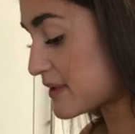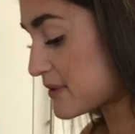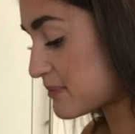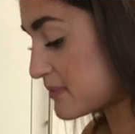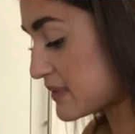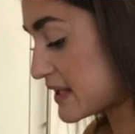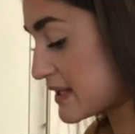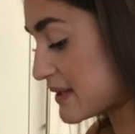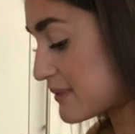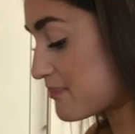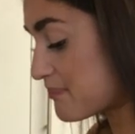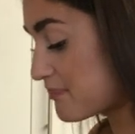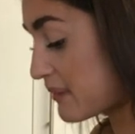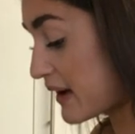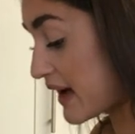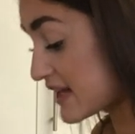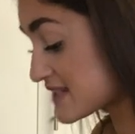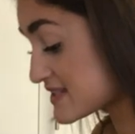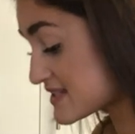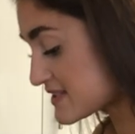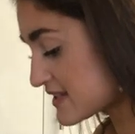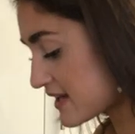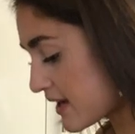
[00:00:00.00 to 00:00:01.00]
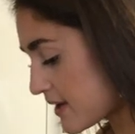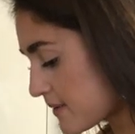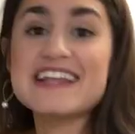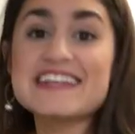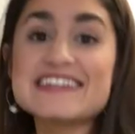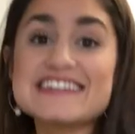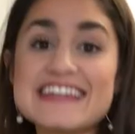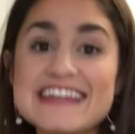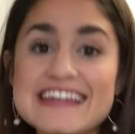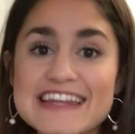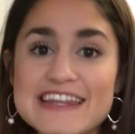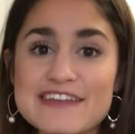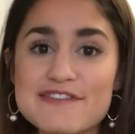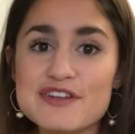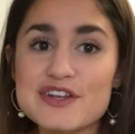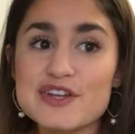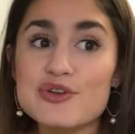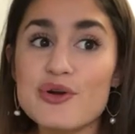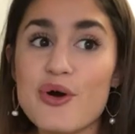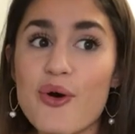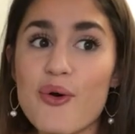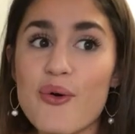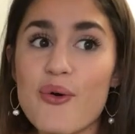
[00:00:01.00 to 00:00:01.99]
me pasta. I didn't even
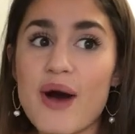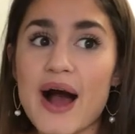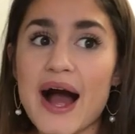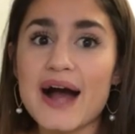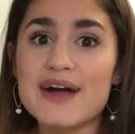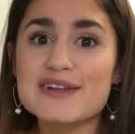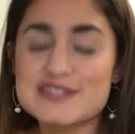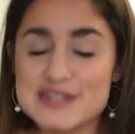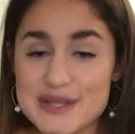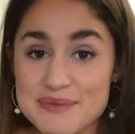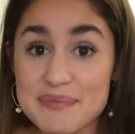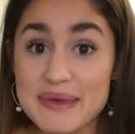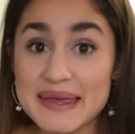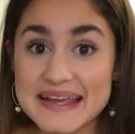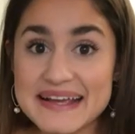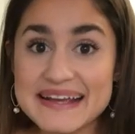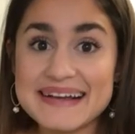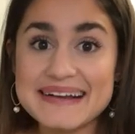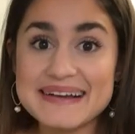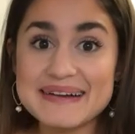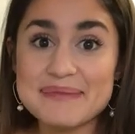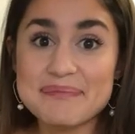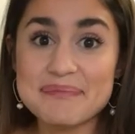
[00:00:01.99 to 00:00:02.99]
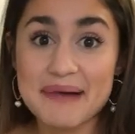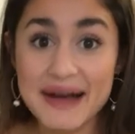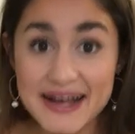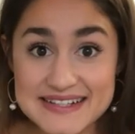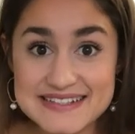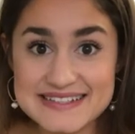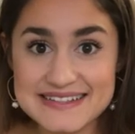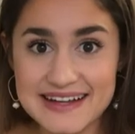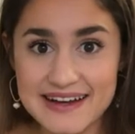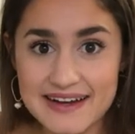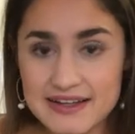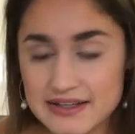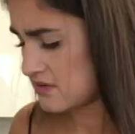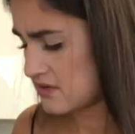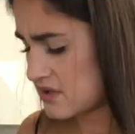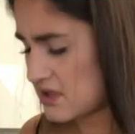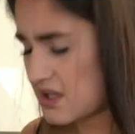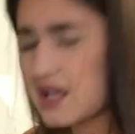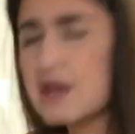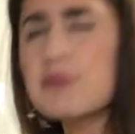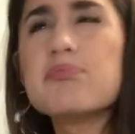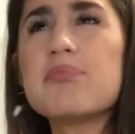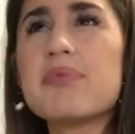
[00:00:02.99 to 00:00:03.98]
know how to make pasta.
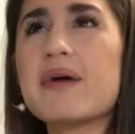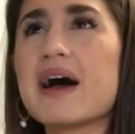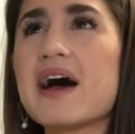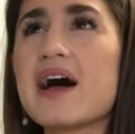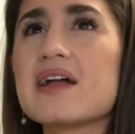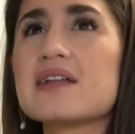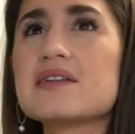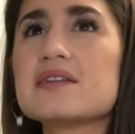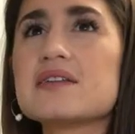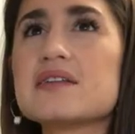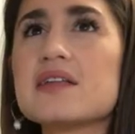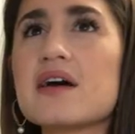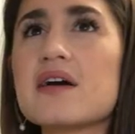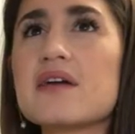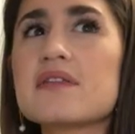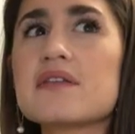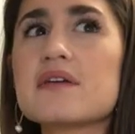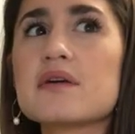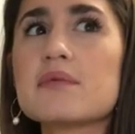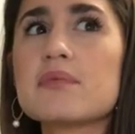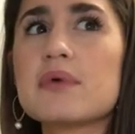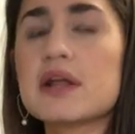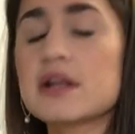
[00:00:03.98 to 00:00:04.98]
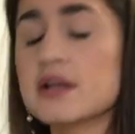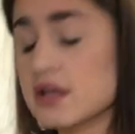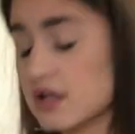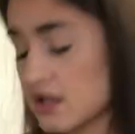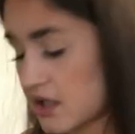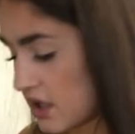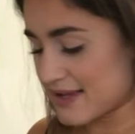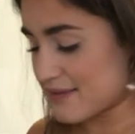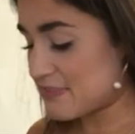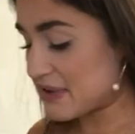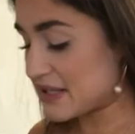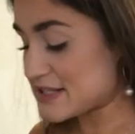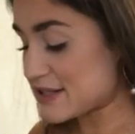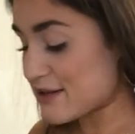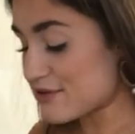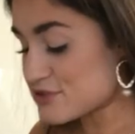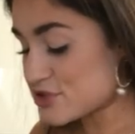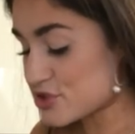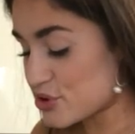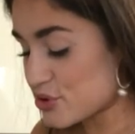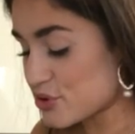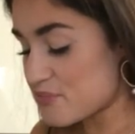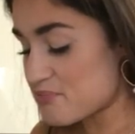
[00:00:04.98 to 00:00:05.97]
Kind of bad, now I think about it. Because I was
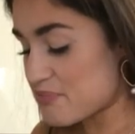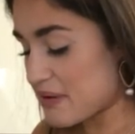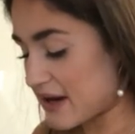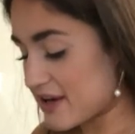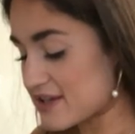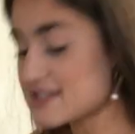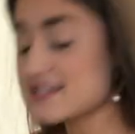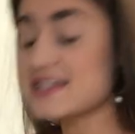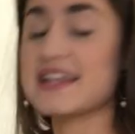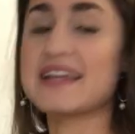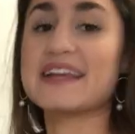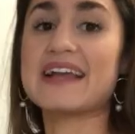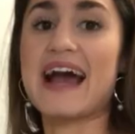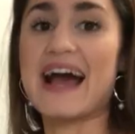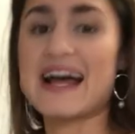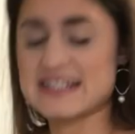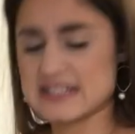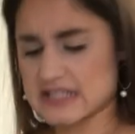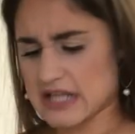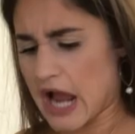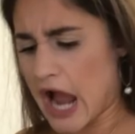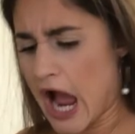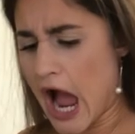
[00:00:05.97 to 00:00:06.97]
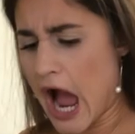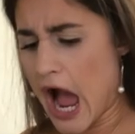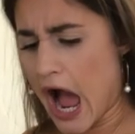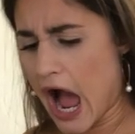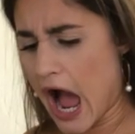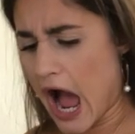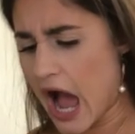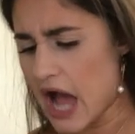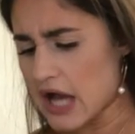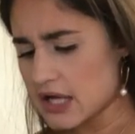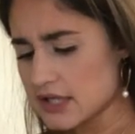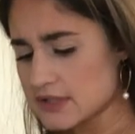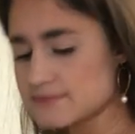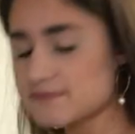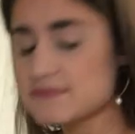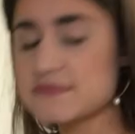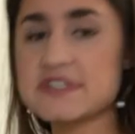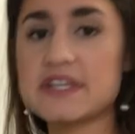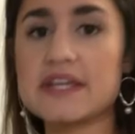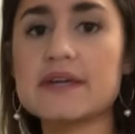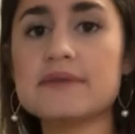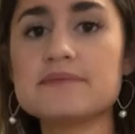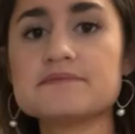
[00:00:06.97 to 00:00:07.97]
too embarrassed to like ask, ah,
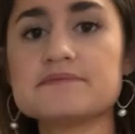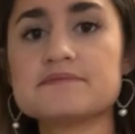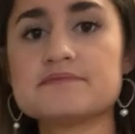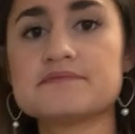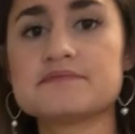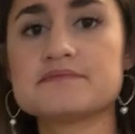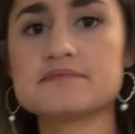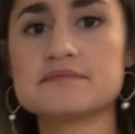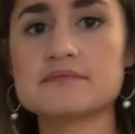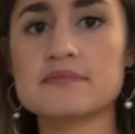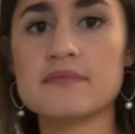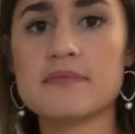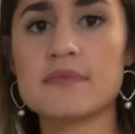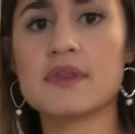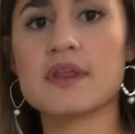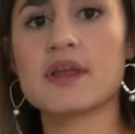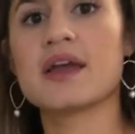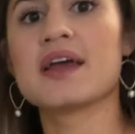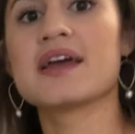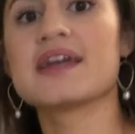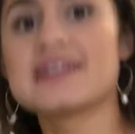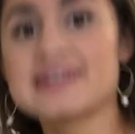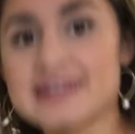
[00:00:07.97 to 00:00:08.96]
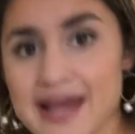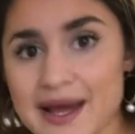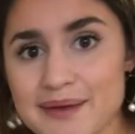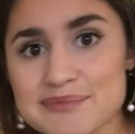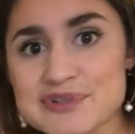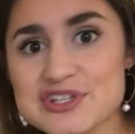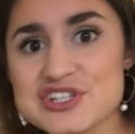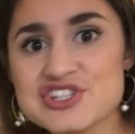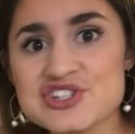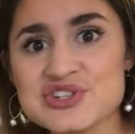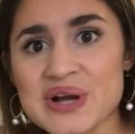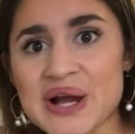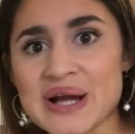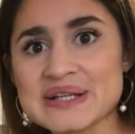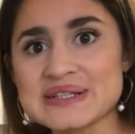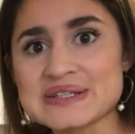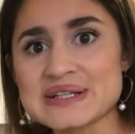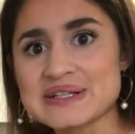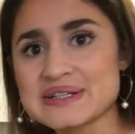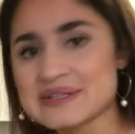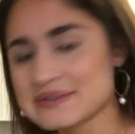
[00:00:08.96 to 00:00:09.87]
See, now I'm distracted.